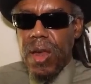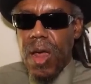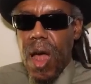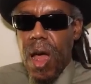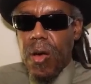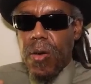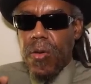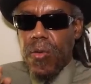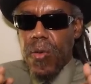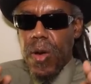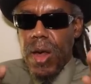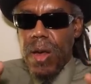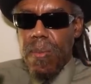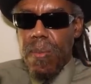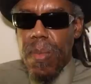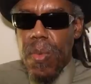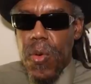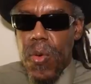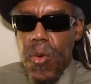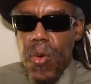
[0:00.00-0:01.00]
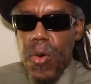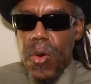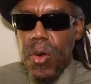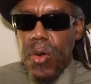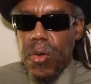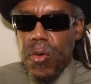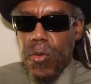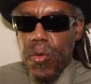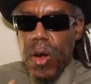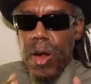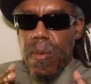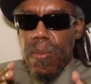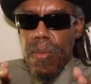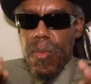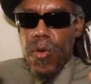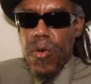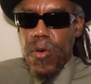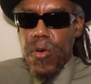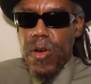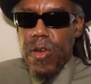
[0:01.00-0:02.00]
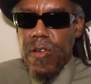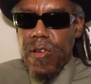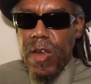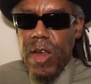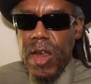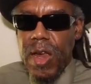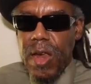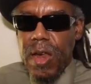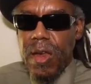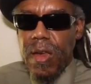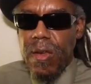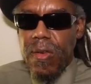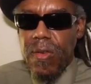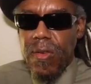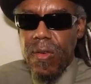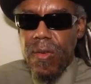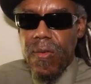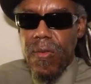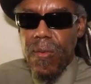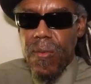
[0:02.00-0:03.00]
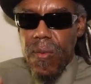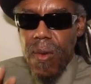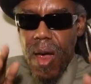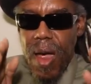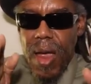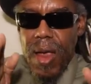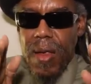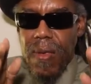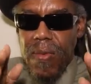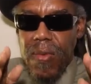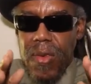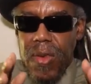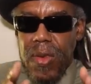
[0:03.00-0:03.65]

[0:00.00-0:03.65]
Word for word: Y'all great Moors, great Moorish leaders, right?